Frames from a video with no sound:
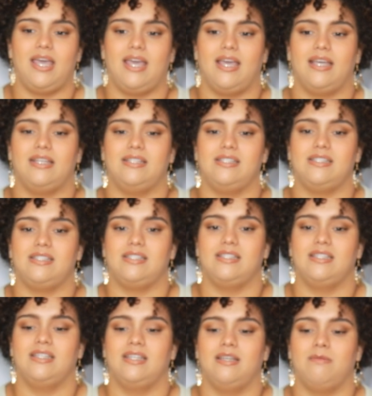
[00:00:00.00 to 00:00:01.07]
And
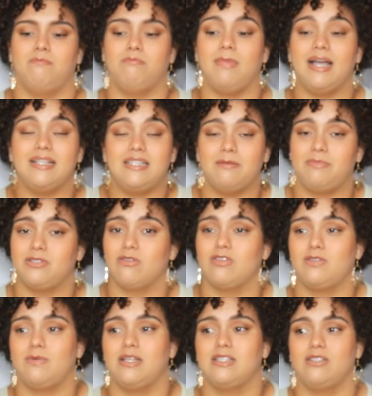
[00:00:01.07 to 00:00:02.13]
my tip has
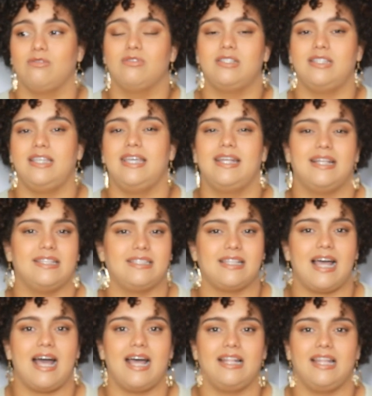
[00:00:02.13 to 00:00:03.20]
always been don't see it as
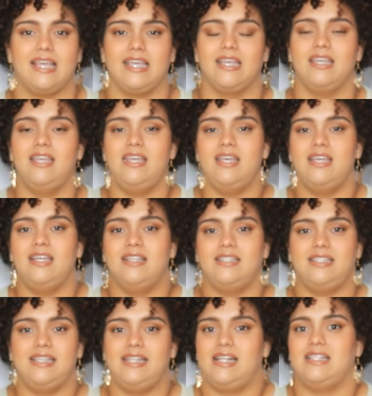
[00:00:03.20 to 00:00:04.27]
that. Like,
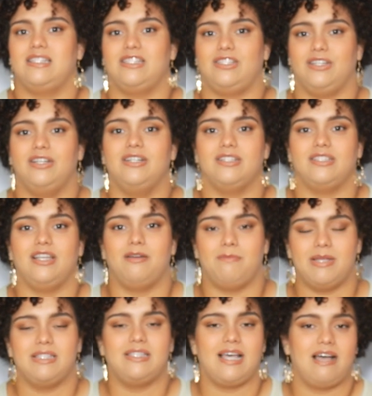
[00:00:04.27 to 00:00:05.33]
see it as it's yours. You're
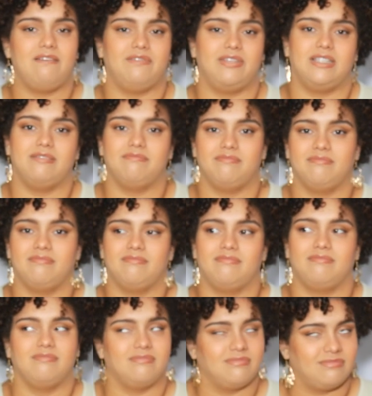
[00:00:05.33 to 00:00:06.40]
meant to have it.
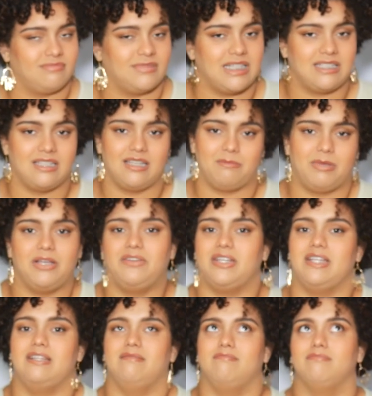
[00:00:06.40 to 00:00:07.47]
That's it, period.